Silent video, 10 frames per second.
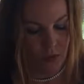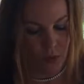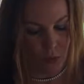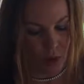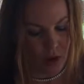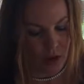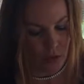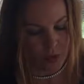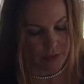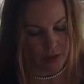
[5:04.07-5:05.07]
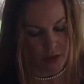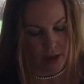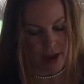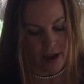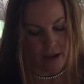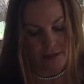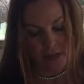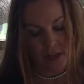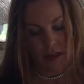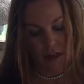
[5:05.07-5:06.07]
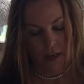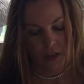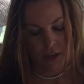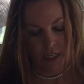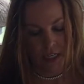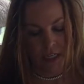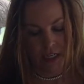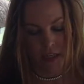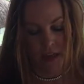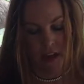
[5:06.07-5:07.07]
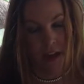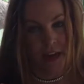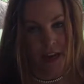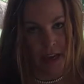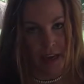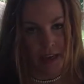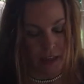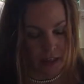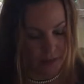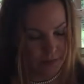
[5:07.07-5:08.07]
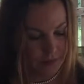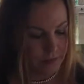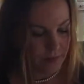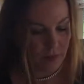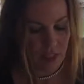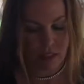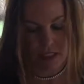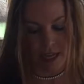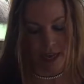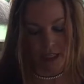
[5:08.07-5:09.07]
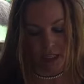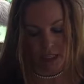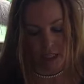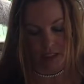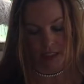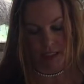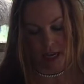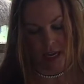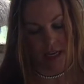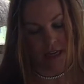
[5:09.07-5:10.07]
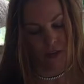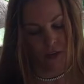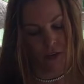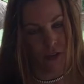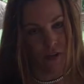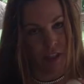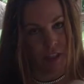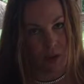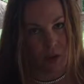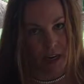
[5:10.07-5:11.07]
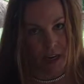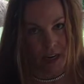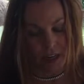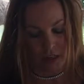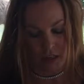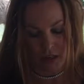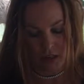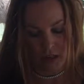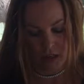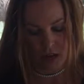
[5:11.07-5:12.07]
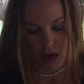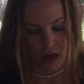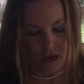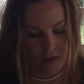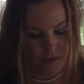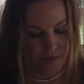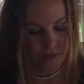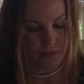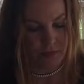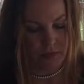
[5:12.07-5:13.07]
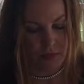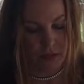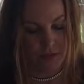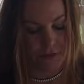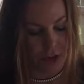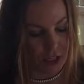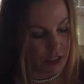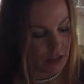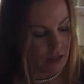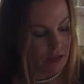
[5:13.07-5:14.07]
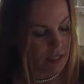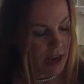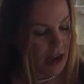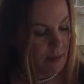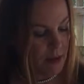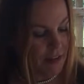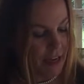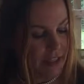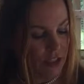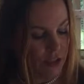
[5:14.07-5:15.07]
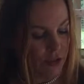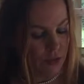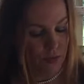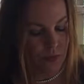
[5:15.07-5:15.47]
would work, whatever you have. You need an egg, Sadly, this is a grocery store egg. The first time I've had to